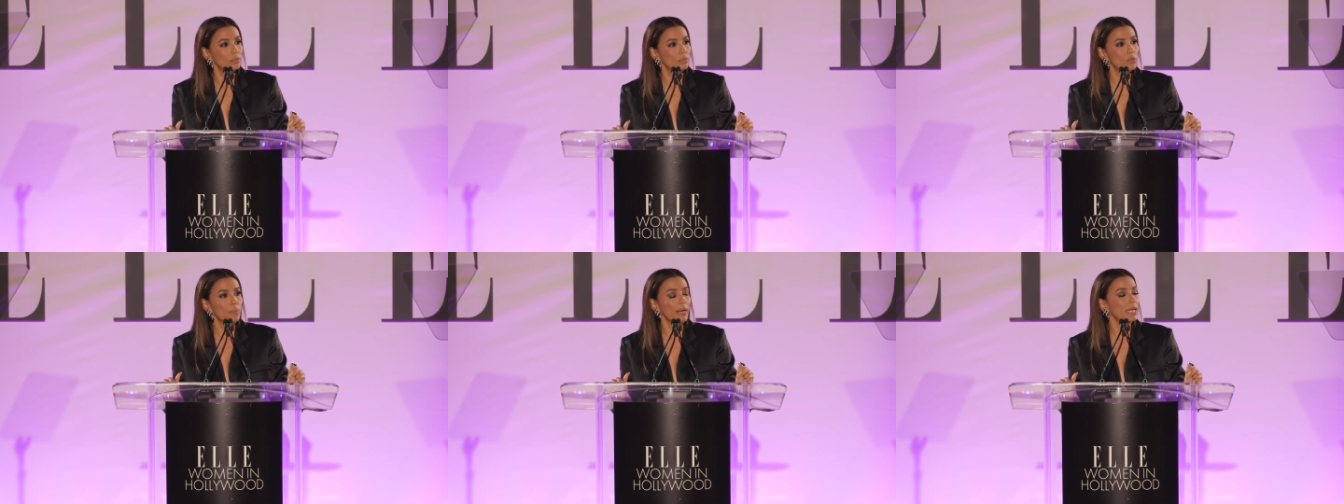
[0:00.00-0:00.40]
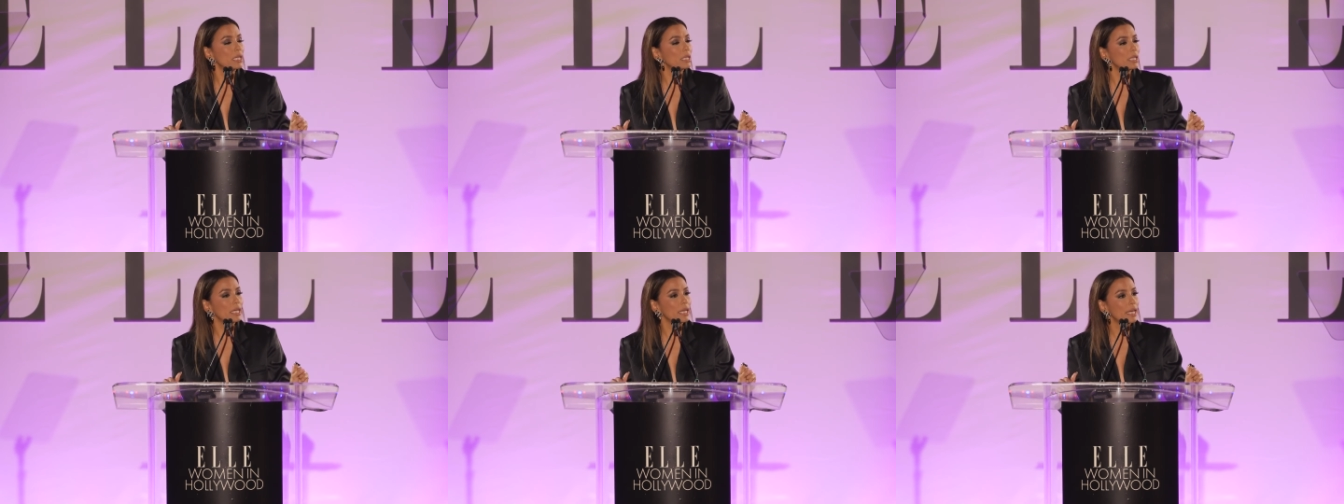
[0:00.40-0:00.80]
Spike
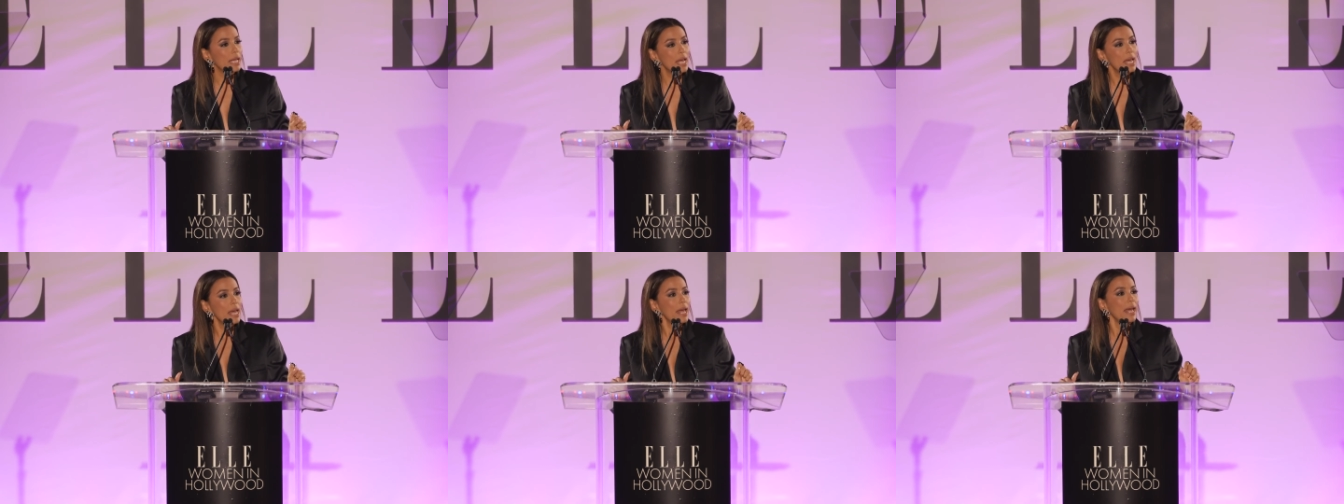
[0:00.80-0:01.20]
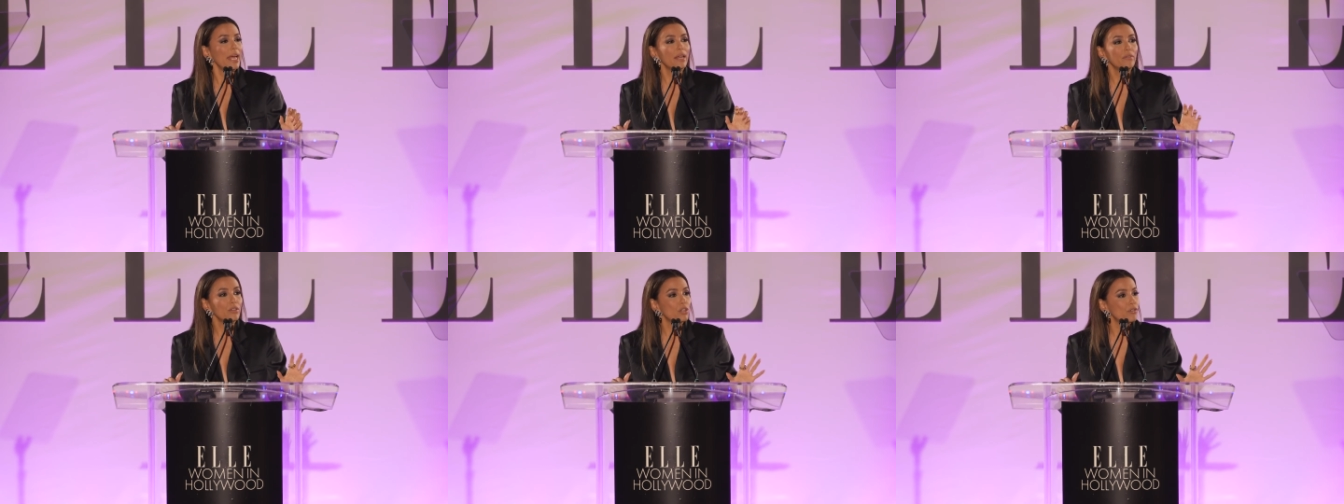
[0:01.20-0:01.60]
Lee,
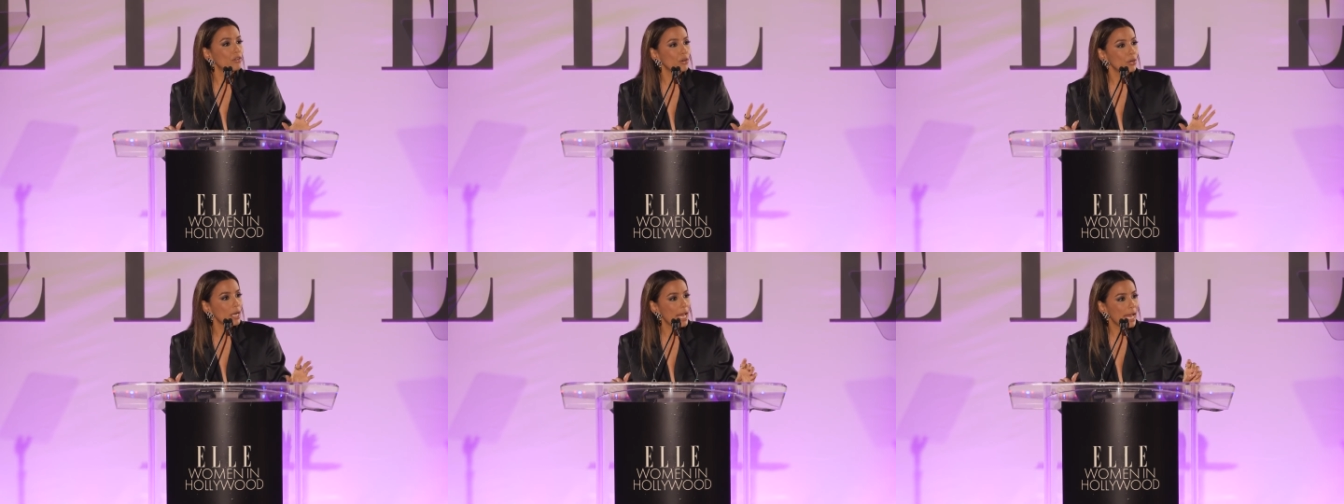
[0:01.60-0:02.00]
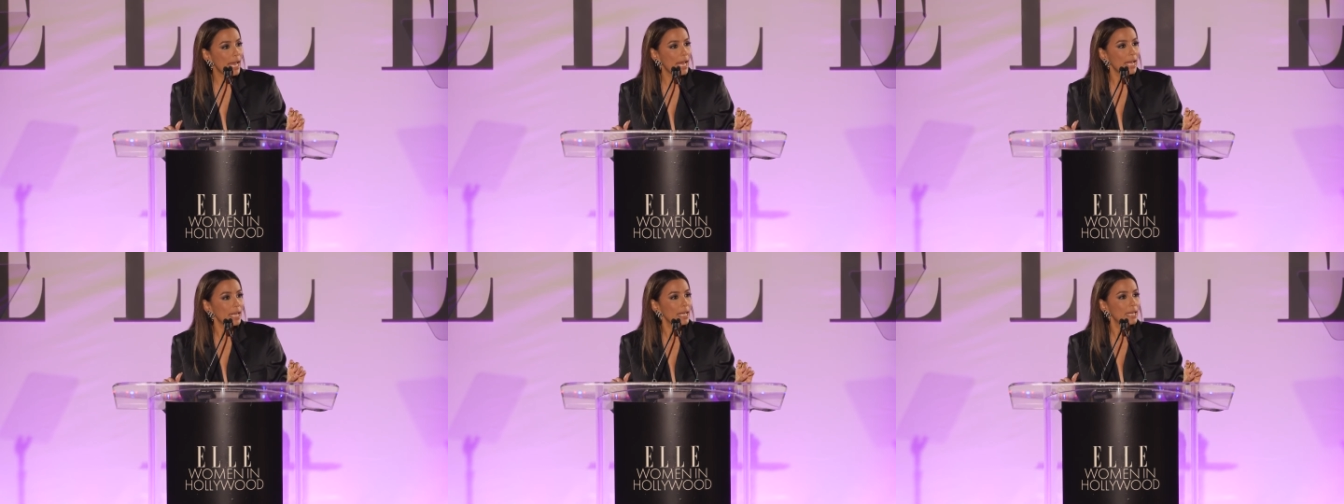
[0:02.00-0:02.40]
Ava DuVernay.